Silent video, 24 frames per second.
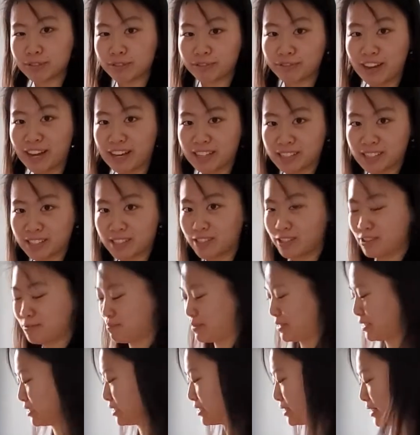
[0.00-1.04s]
faster
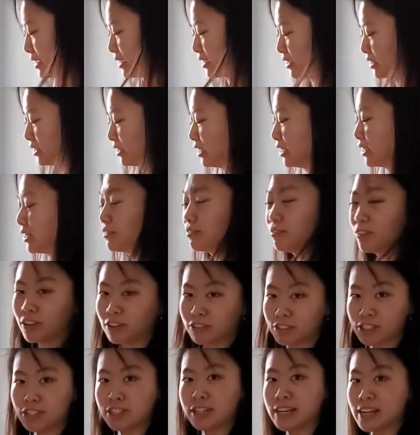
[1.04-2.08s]
because I can kind of
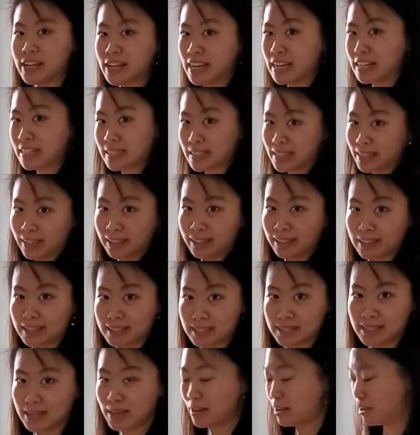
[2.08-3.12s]
alternate hands like this,
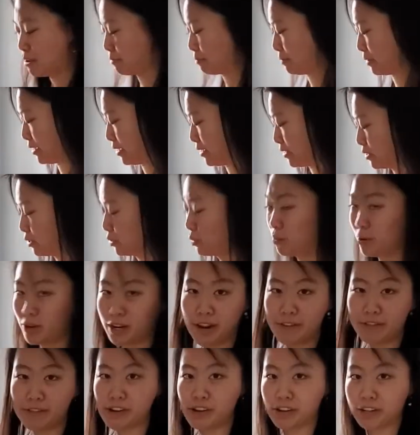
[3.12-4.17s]
but
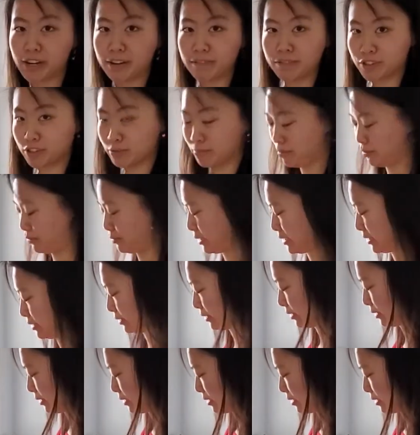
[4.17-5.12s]
whatever you're comfortable with.